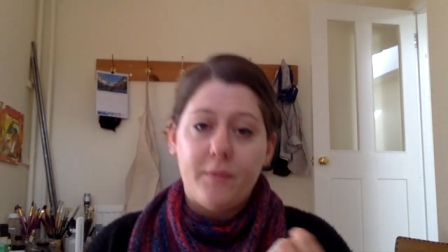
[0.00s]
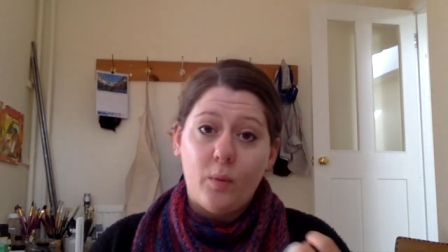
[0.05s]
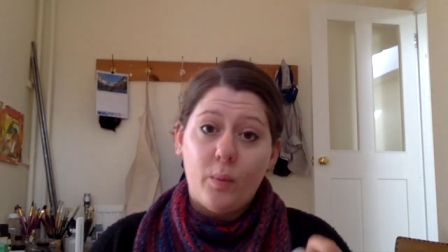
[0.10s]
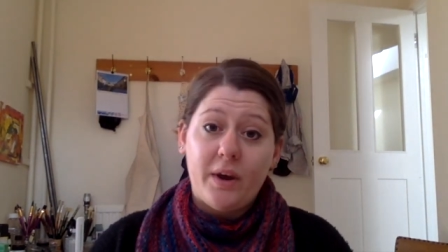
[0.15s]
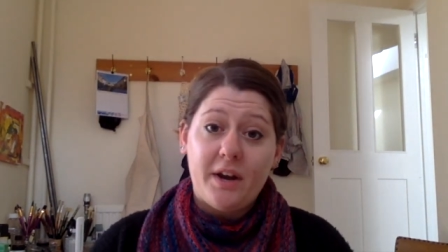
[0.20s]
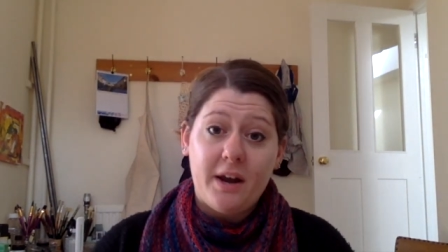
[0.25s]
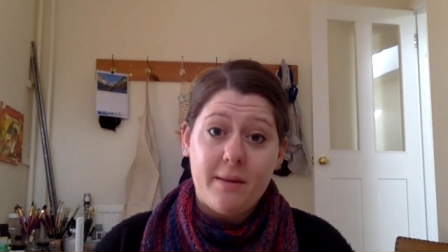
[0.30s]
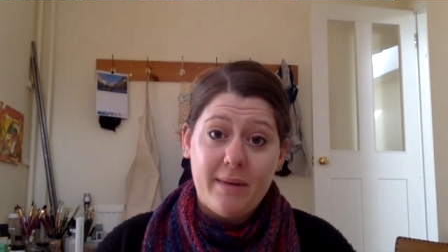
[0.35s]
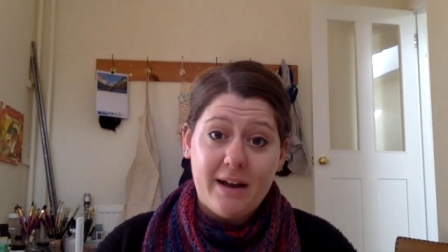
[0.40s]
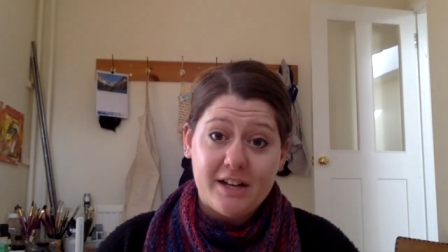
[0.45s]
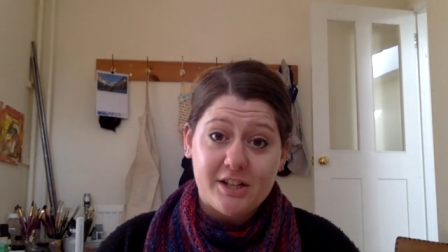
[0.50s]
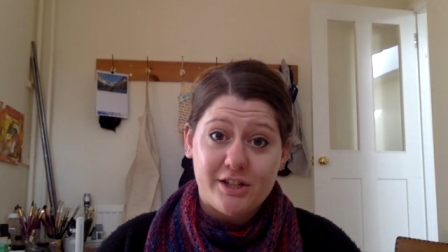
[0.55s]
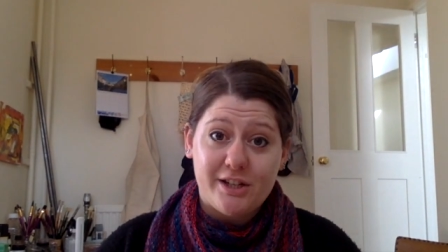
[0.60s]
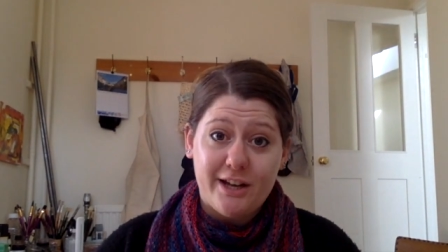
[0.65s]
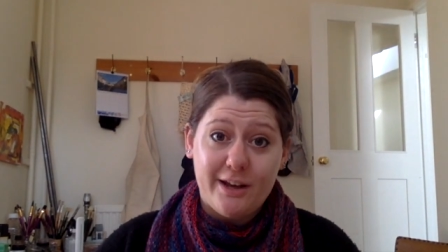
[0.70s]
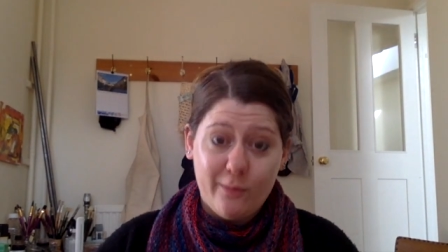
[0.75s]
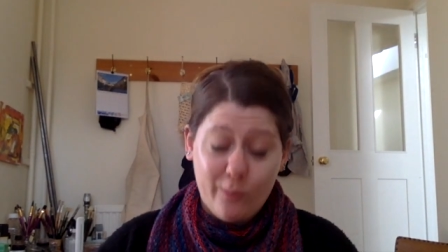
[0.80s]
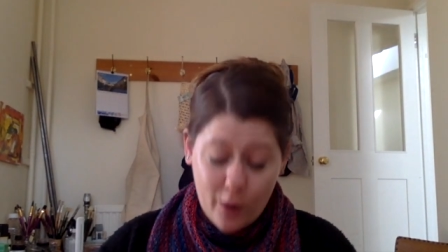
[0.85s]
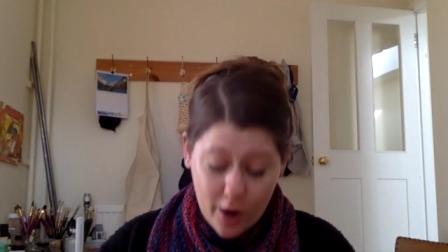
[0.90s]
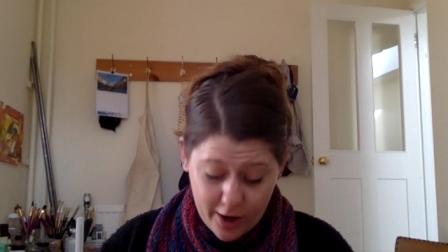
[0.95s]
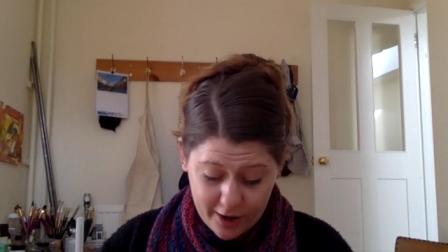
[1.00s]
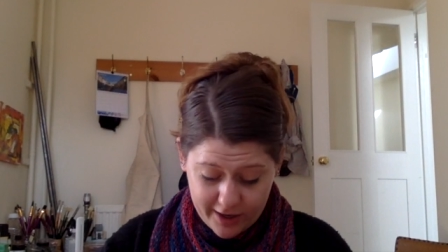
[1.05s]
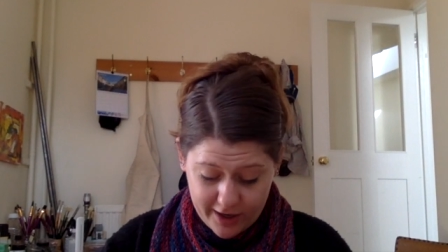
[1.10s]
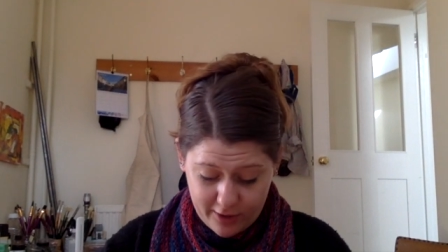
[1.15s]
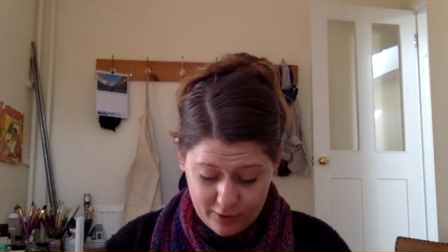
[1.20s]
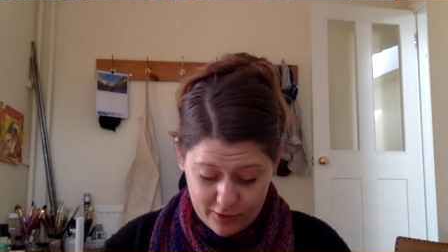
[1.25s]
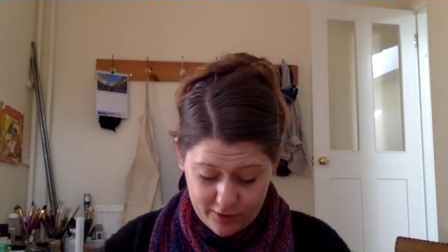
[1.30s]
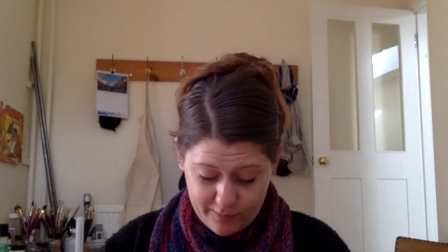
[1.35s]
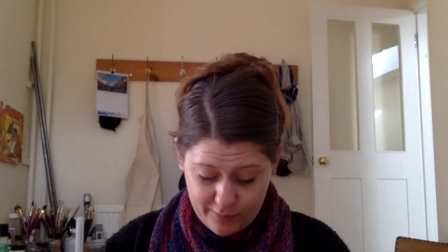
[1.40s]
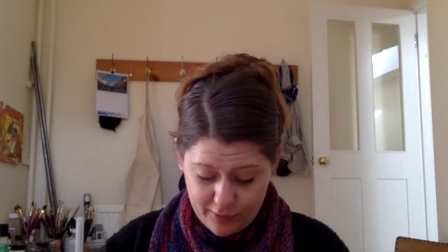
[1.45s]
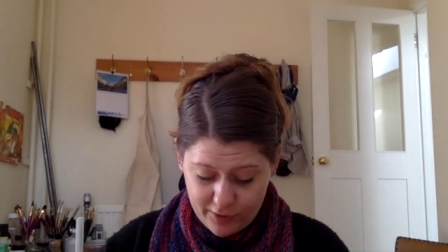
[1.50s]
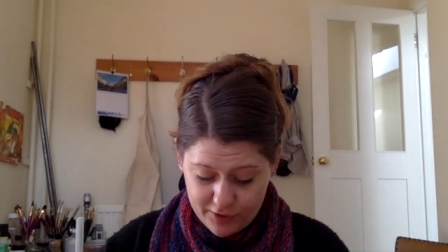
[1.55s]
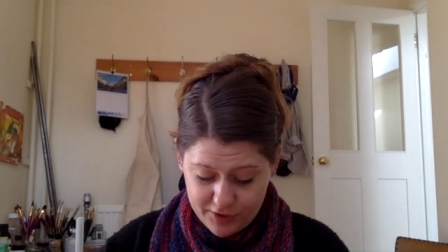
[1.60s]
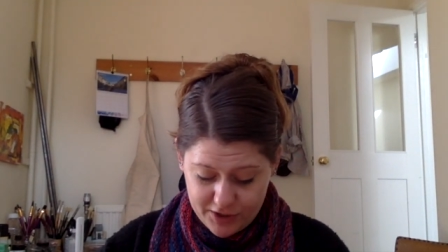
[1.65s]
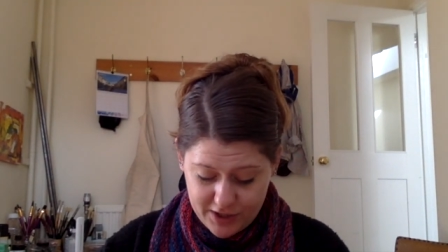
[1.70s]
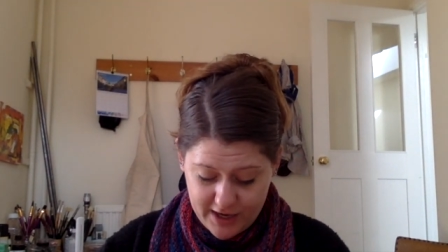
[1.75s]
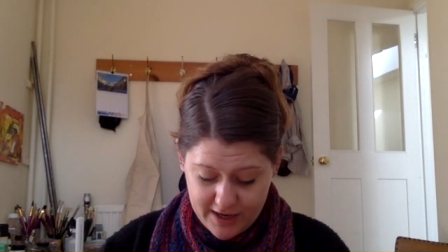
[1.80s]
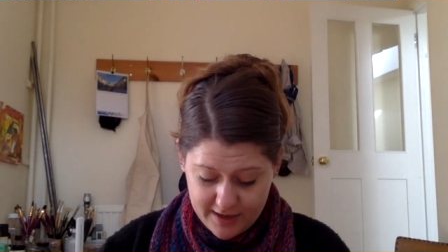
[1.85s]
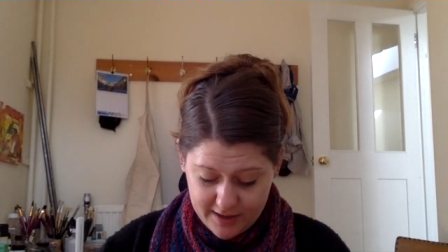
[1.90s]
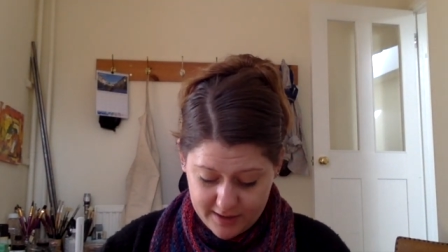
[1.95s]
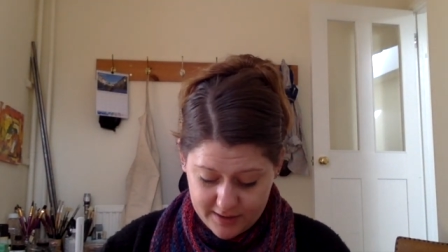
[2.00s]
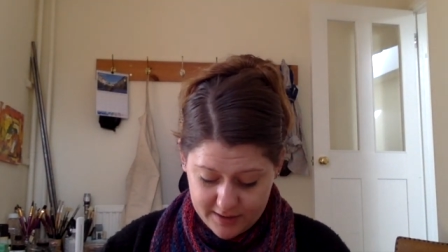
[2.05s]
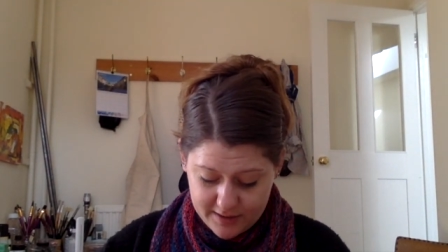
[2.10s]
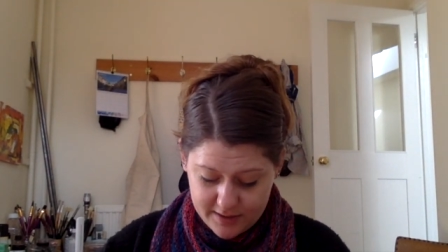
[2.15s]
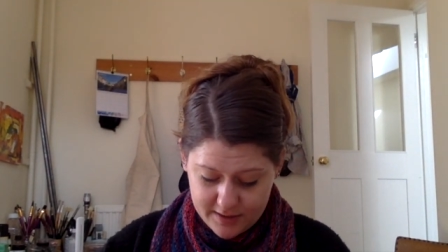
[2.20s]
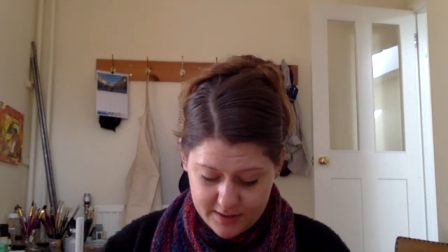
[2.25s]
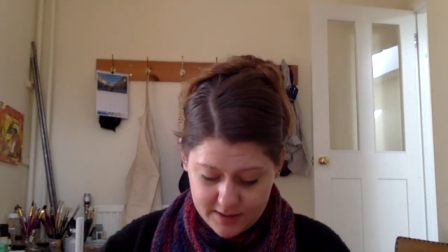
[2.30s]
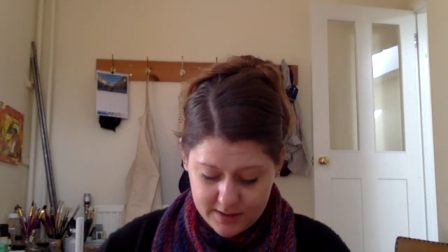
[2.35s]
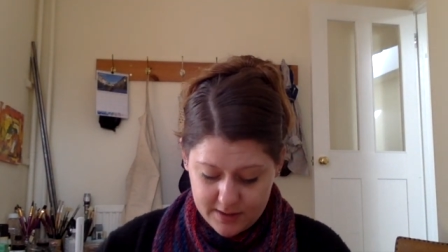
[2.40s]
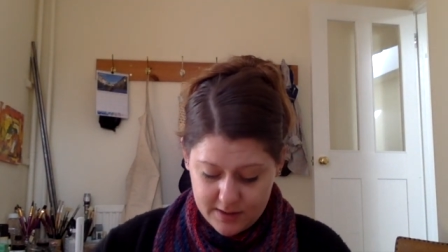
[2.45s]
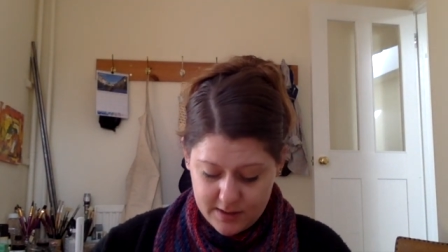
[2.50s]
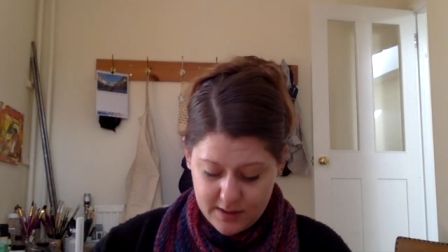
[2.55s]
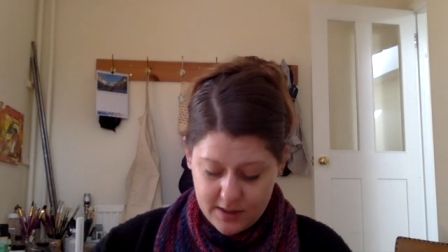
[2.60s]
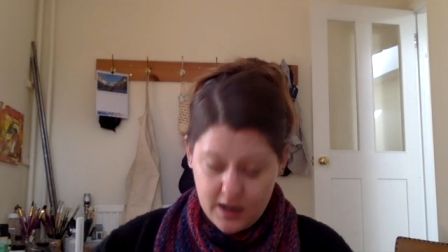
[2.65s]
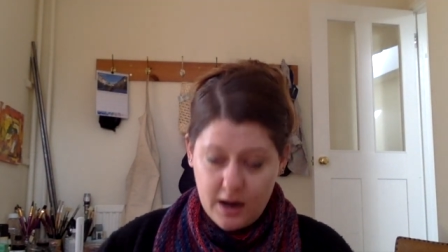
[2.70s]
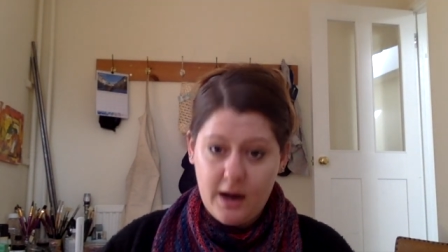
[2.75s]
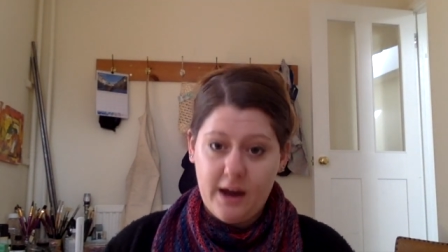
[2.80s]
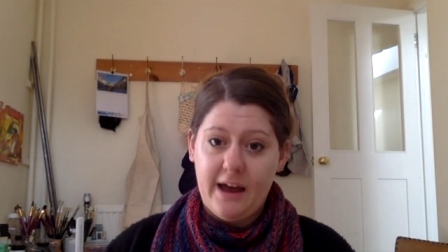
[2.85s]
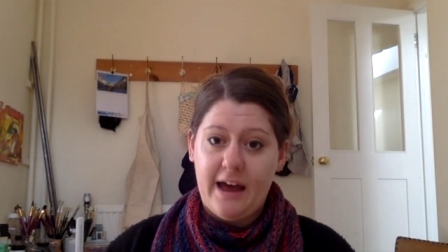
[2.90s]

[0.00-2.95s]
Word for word: When I'm actually working on a project I